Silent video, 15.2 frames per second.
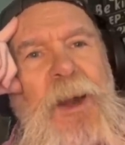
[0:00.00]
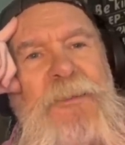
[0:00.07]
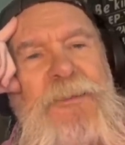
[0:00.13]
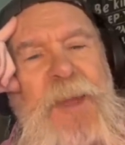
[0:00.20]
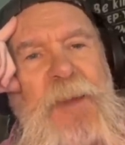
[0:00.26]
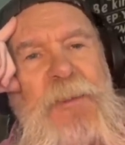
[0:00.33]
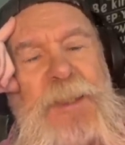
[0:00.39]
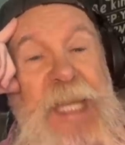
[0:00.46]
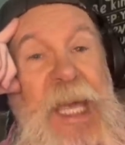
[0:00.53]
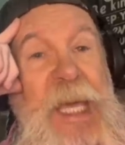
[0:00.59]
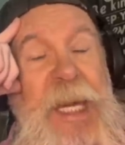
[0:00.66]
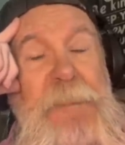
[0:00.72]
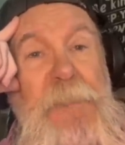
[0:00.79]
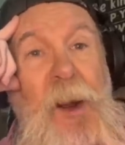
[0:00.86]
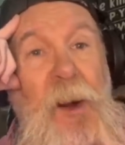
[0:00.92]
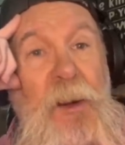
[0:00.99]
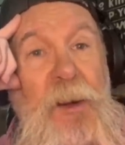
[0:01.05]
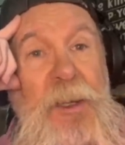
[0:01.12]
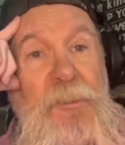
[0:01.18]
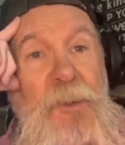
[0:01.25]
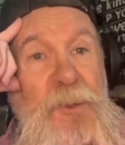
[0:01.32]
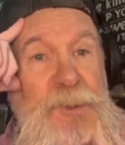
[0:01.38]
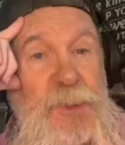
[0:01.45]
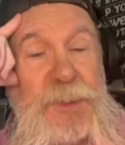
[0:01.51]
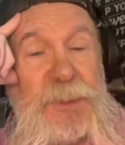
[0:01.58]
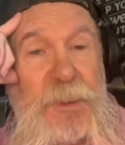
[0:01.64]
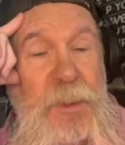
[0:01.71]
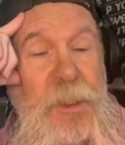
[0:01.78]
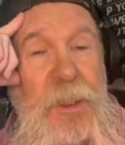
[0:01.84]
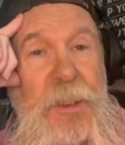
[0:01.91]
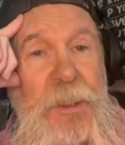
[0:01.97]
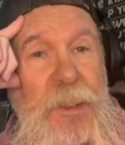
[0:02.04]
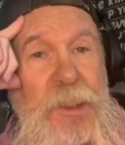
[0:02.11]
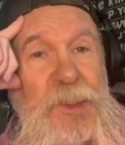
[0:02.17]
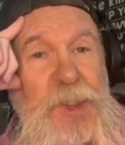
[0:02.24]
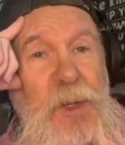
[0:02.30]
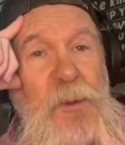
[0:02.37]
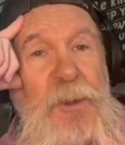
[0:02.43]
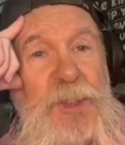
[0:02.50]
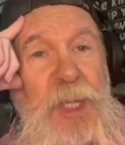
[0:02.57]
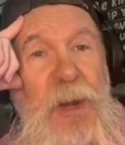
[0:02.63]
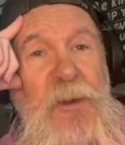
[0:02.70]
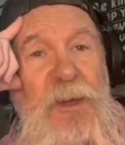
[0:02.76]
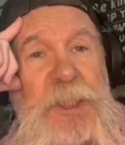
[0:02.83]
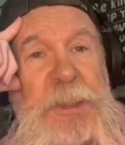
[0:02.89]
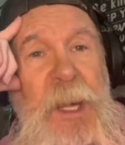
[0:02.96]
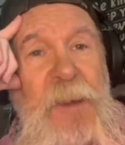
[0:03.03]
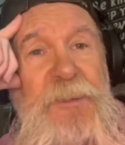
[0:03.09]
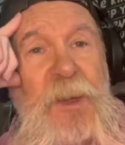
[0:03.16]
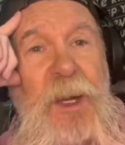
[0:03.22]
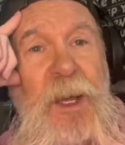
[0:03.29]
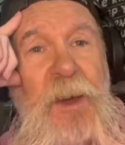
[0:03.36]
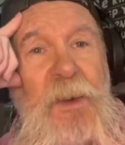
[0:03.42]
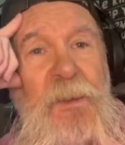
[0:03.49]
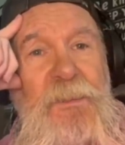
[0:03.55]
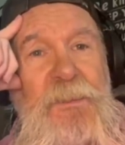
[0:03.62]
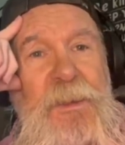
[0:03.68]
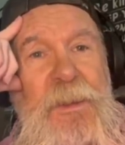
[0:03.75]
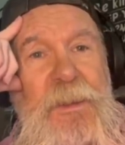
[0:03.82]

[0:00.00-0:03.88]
I think it was Eddie Marlin, which was Jerry Jarrett's father-in-law.